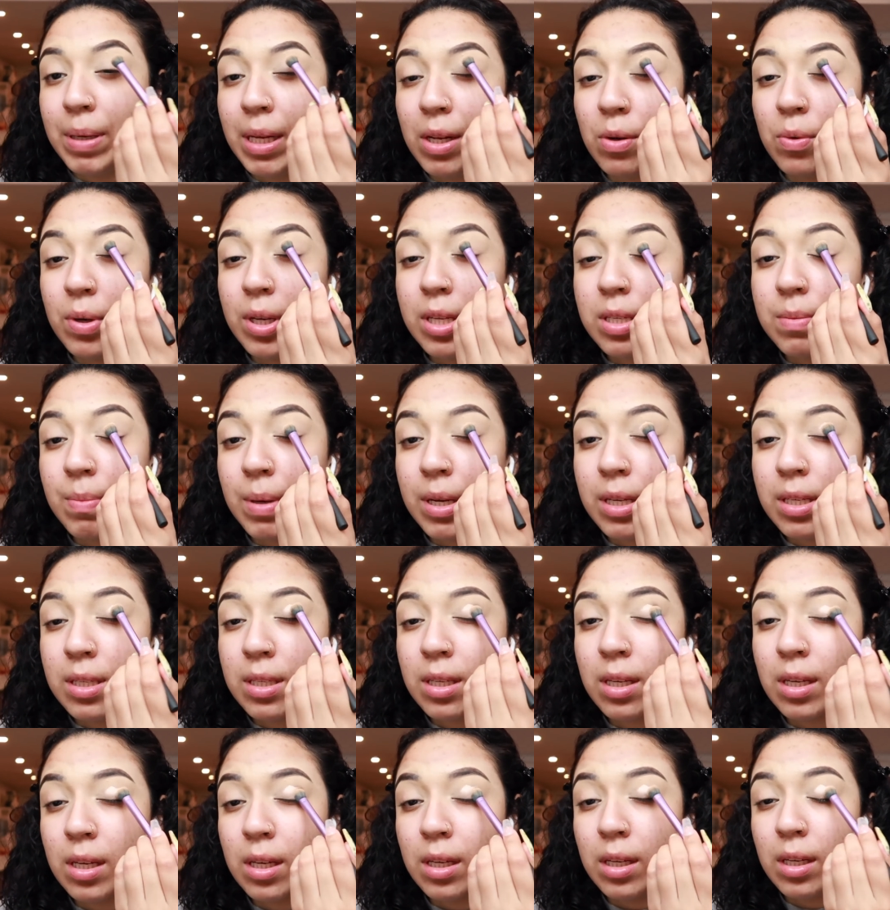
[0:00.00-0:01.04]
Louis base.
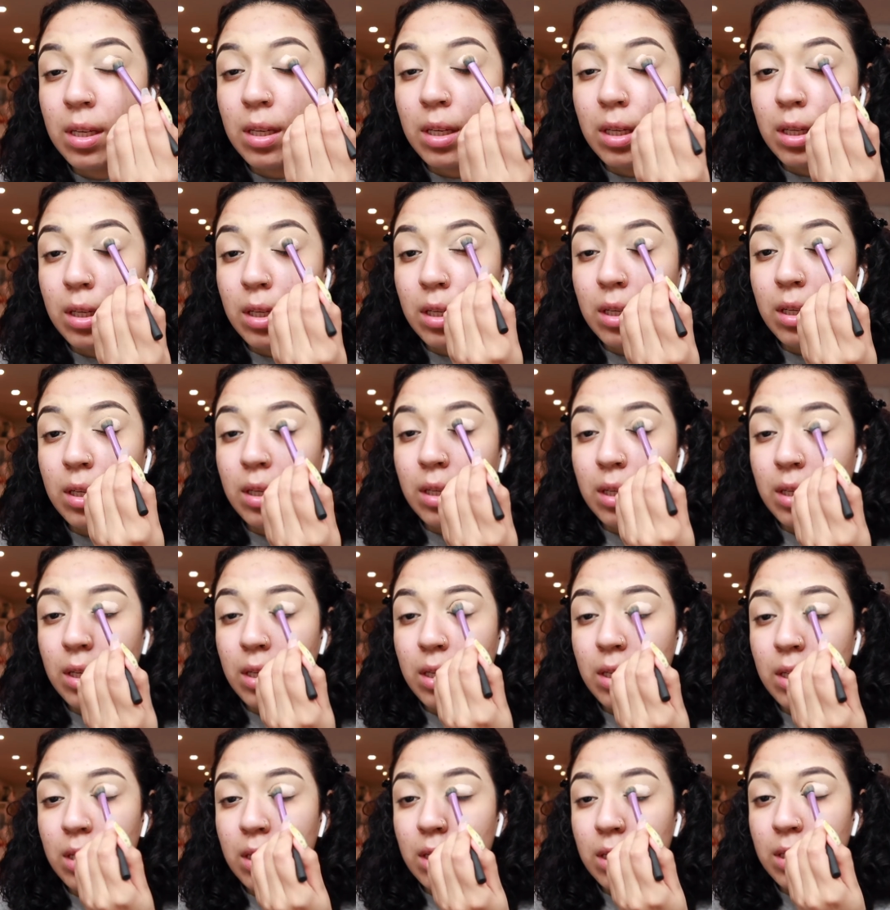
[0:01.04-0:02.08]

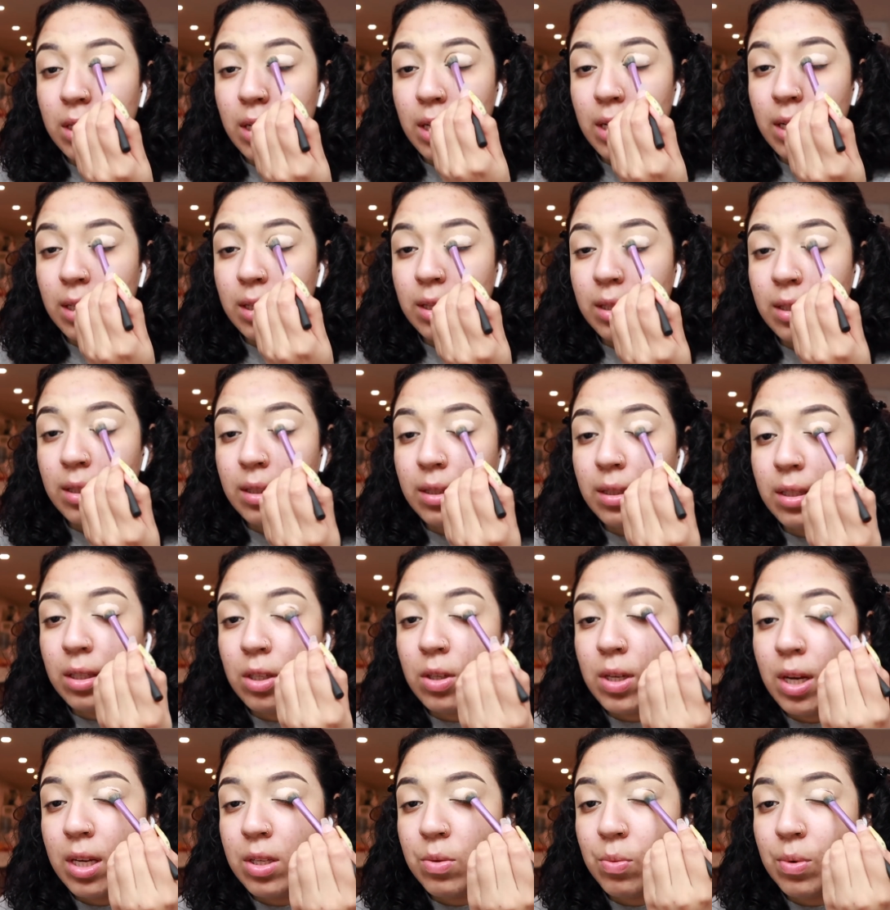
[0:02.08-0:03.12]
Y quieren, you
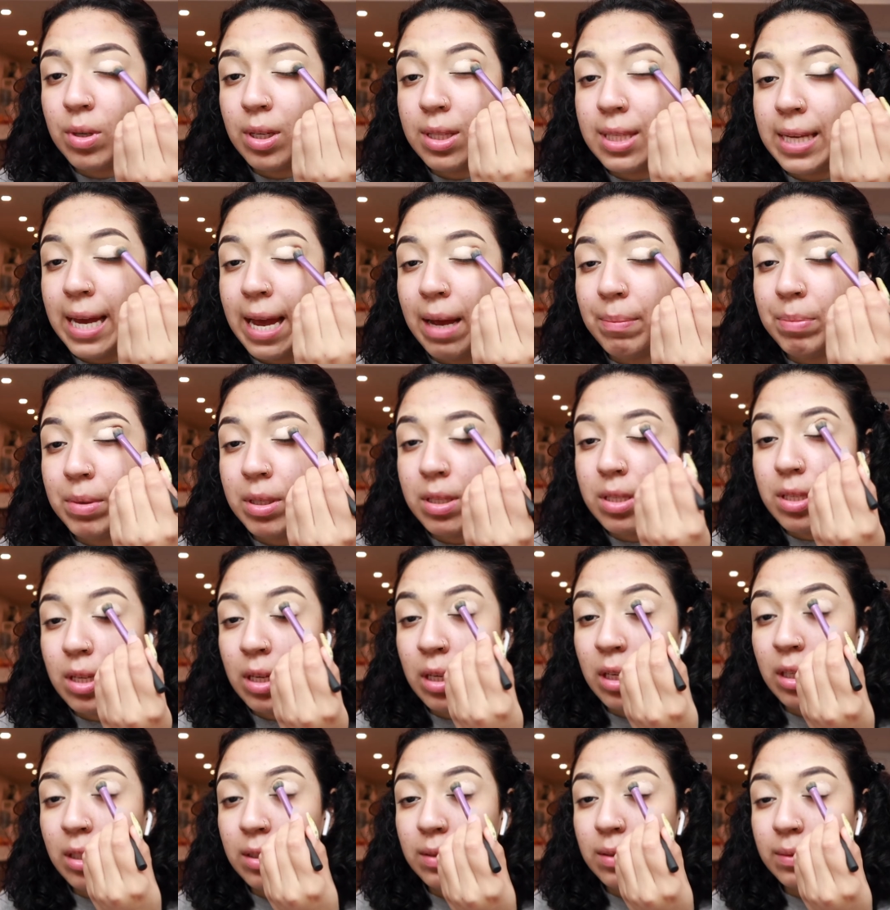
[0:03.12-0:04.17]
guys want to tap this
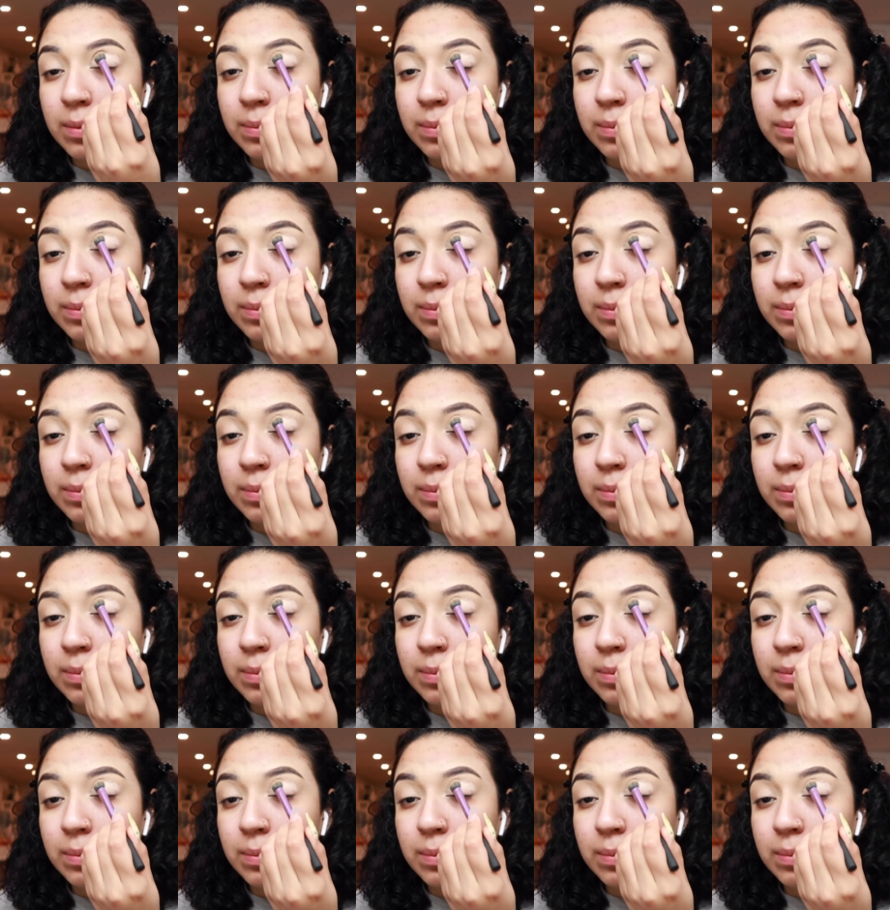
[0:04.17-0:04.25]
in.